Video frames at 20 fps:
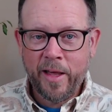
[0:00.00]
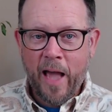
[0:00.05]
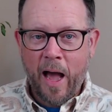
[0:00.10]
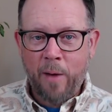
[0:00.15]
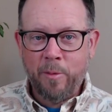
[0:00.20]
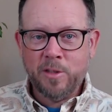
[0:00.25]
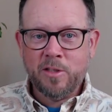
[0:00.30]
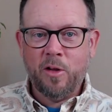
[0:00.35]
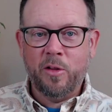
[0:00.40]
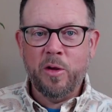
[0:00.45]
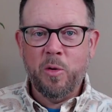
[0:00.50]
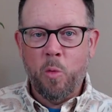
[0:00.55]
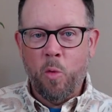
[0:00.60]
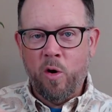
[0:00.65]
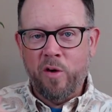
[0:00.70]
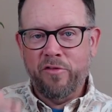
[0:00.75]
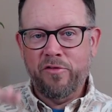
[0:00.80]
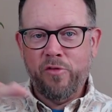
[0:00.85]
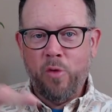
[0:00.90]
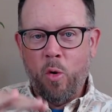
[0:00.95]
I was only
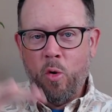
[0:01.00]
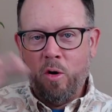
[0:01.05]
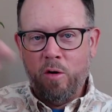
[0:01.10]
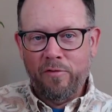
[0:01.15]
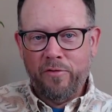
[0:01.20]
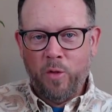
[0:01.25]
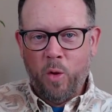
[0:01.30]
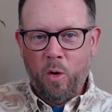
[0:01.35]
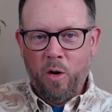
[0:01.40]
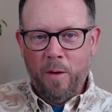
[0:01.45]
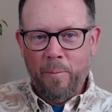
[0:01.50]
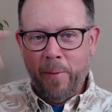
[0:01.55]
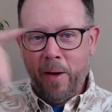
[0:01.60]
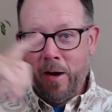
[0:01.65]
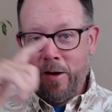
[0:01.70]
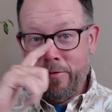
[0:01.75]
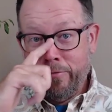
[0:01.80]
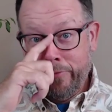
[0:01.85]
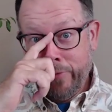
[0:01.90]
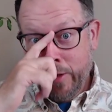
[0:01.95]
one floor, floor
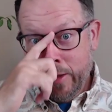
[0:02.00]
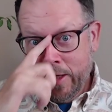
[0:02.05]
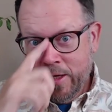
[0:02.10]
above